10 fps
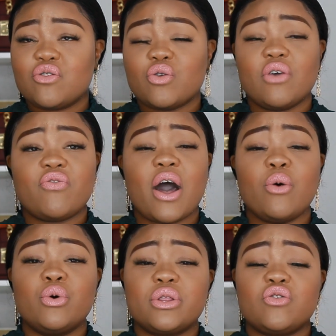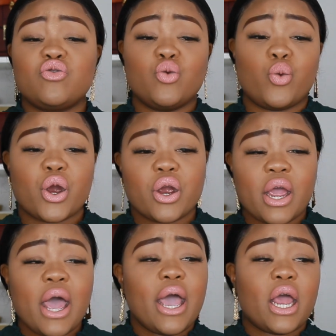So if I wore this to
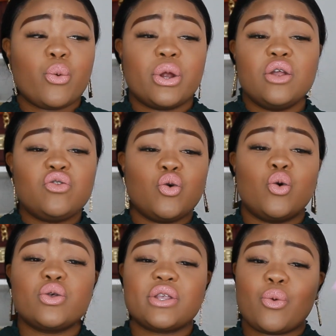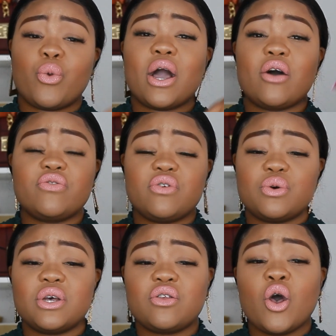work and wanted to go somewhere
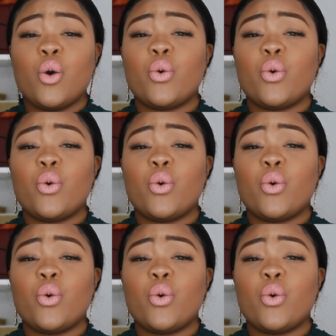afterwards,